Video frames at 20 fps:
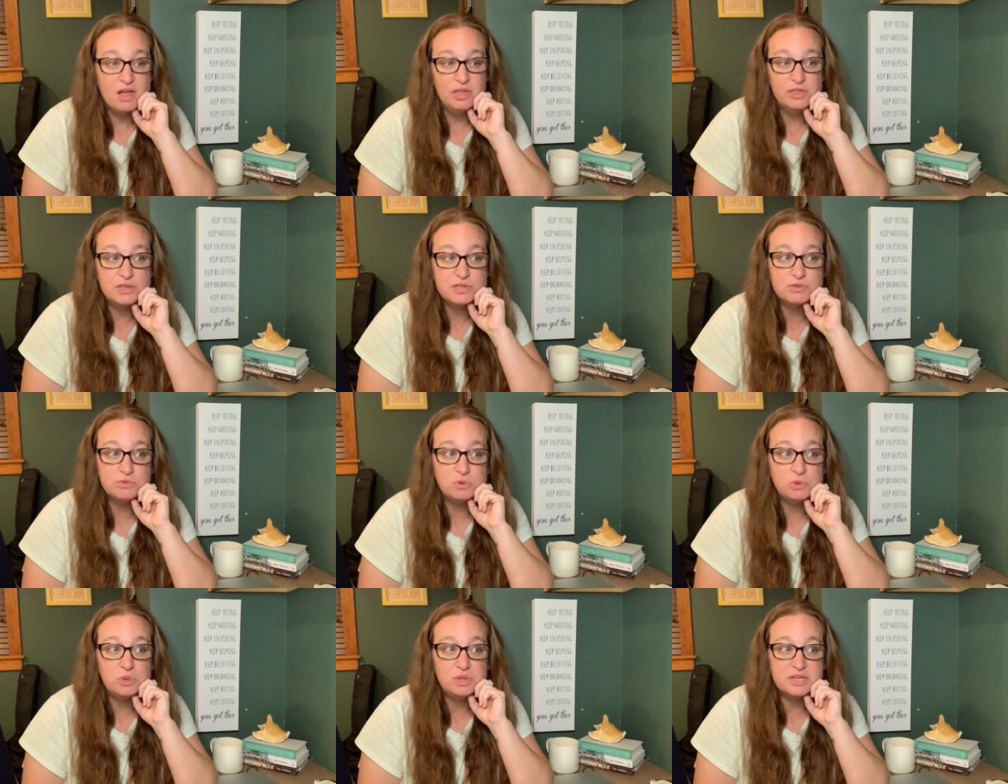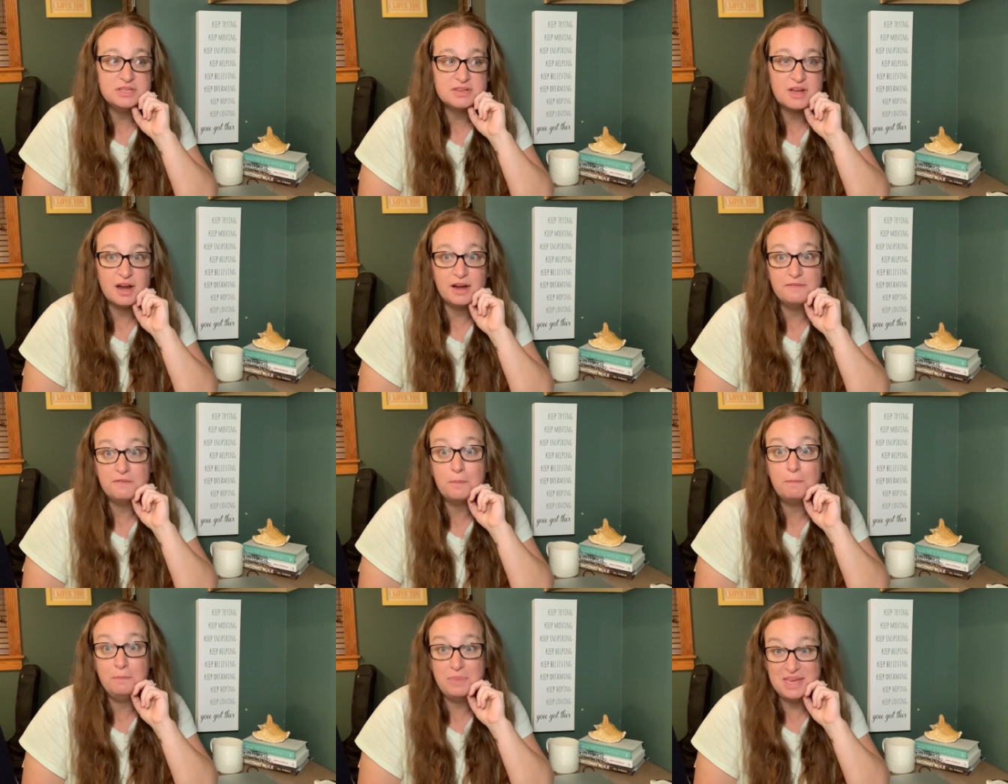This rule is kind of
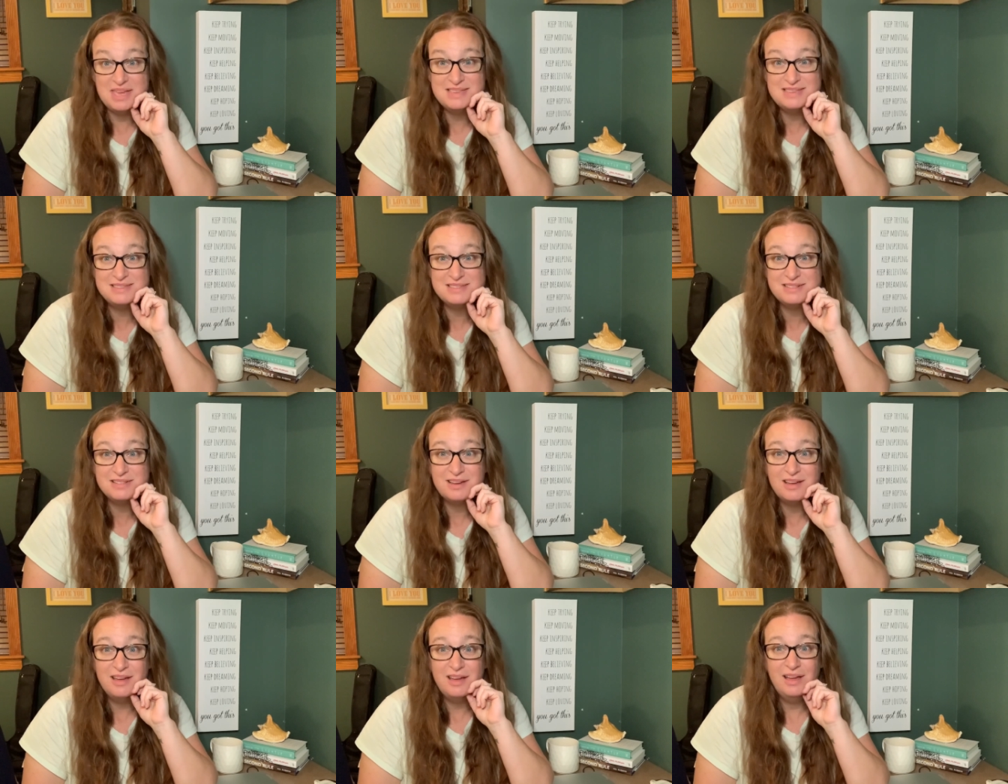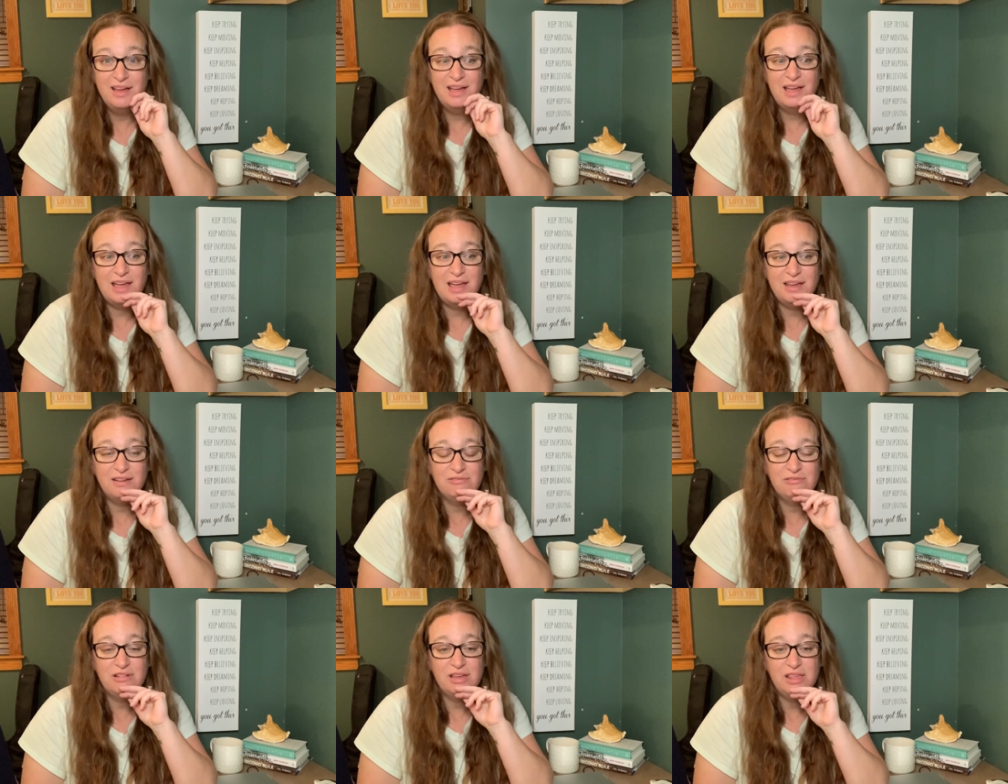a beast
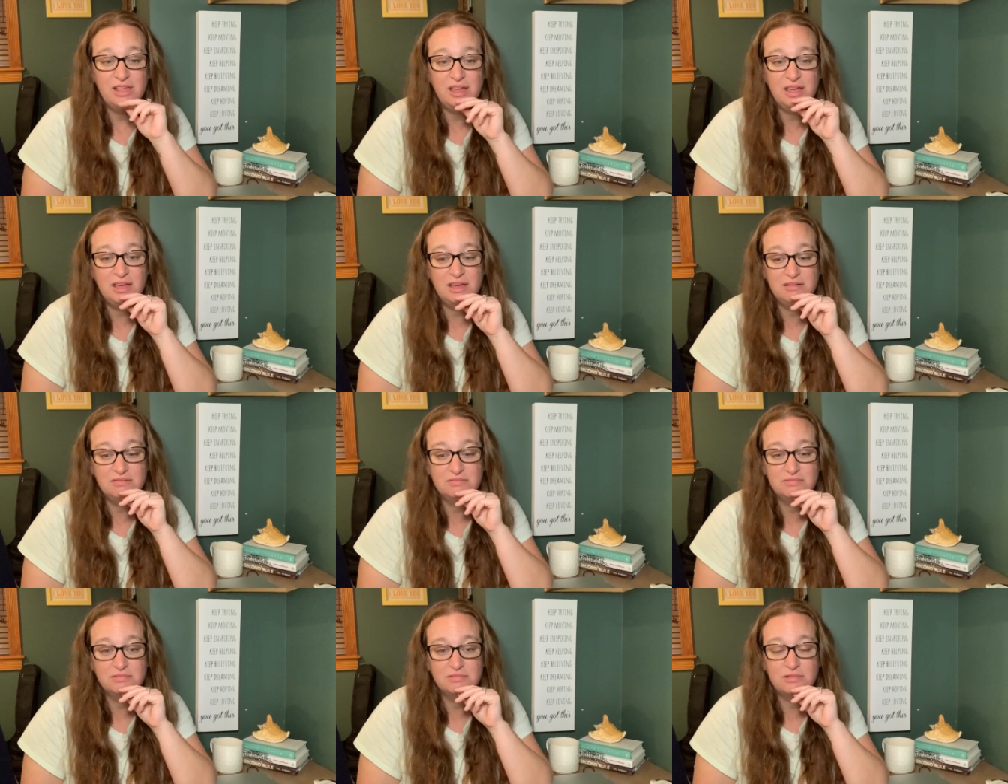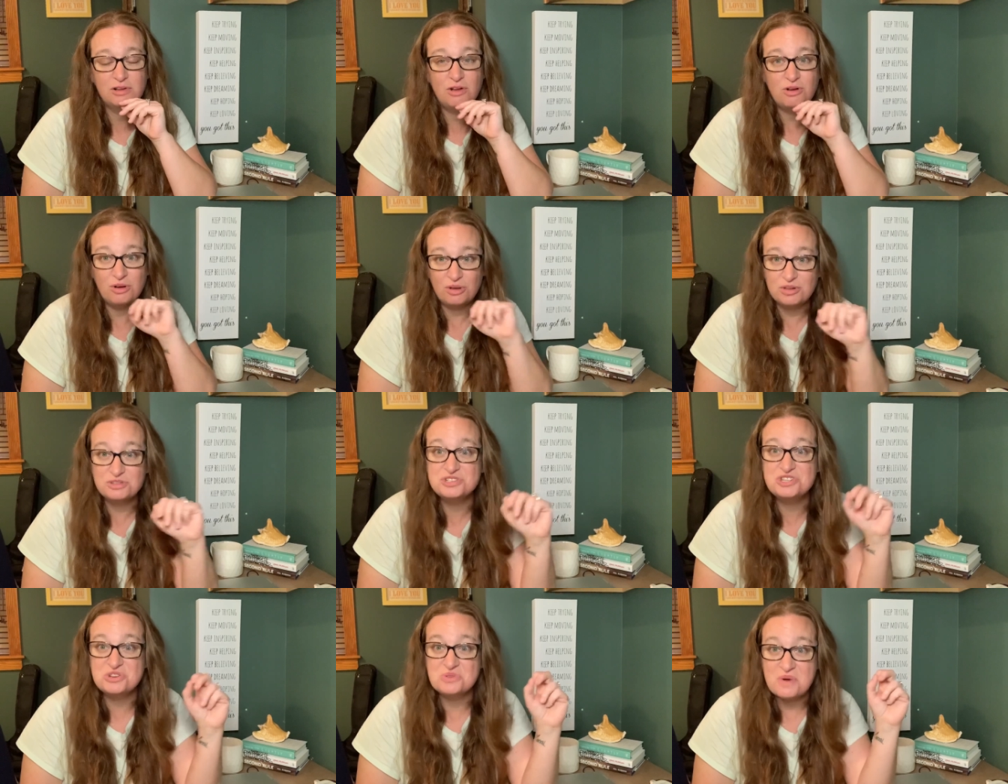and really
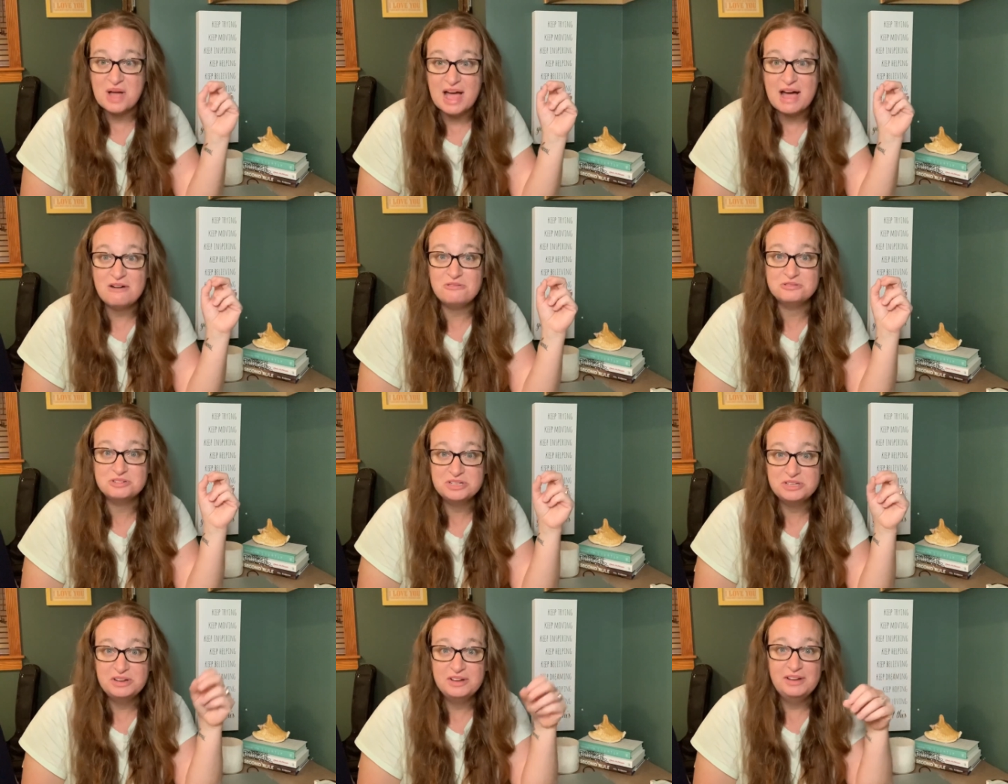calls you out.